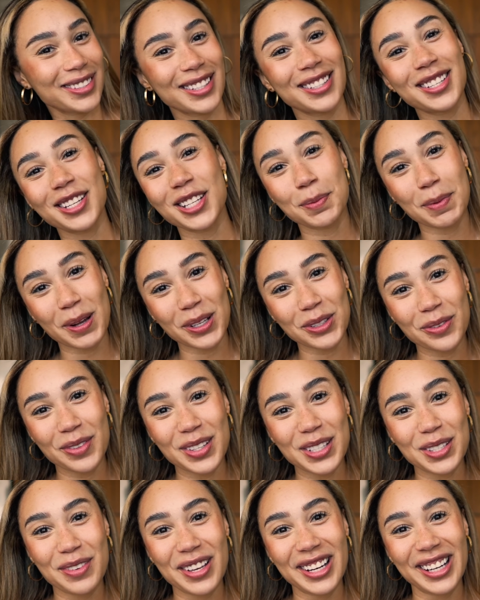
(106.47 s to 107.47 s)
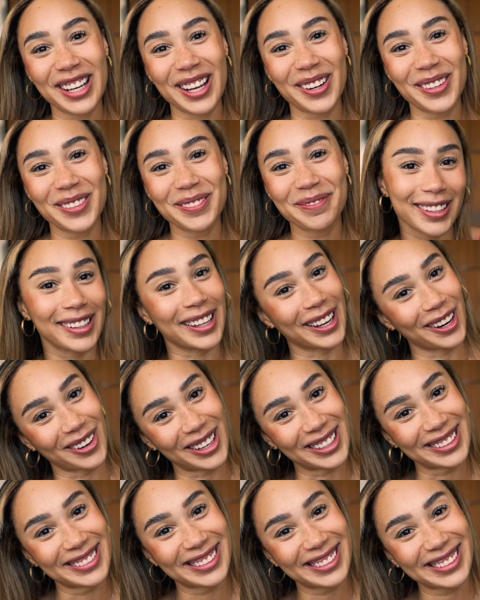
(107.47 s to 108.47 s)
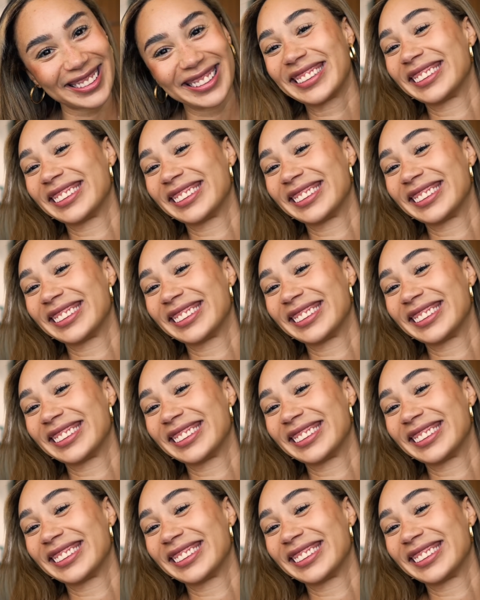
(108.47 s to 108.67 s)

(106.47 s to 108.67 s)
us to the sponsor for this video, Clarins.